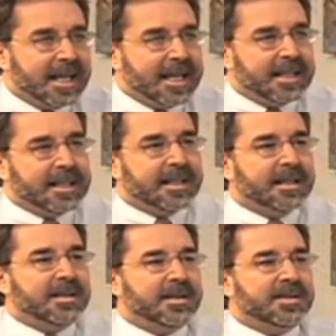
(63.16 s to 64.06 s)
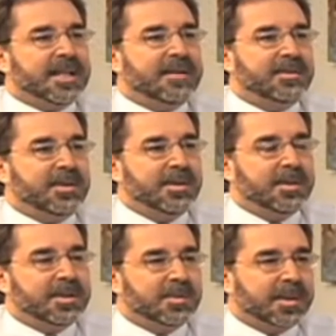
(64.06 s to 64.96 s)
And this
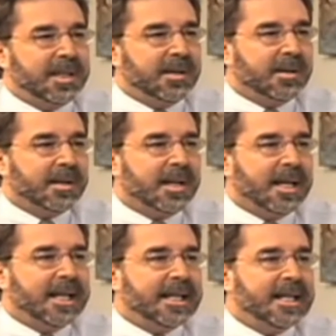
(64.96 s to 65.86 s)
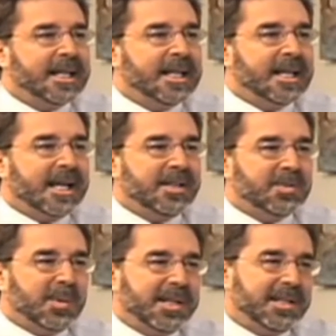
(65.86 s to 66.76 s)
afternoon as we're here, I
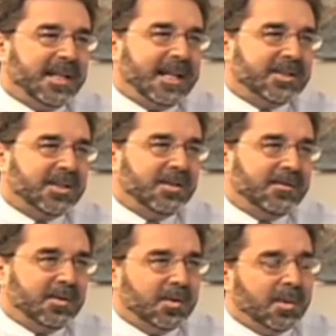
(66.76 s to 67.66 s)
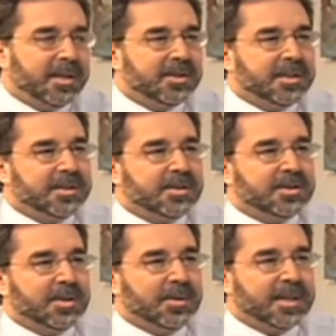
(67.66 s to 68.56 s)
just wanted to ask you a few questions
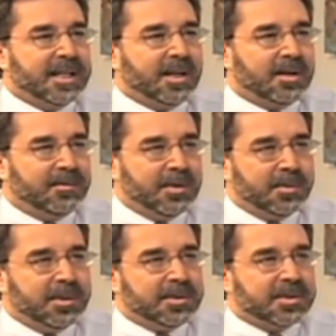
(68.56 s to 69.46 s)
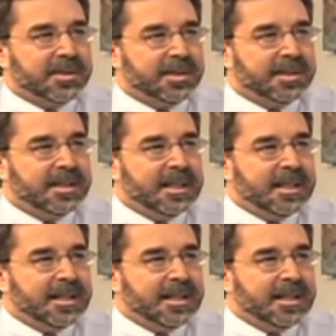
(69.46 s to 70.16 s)
so that our viewers could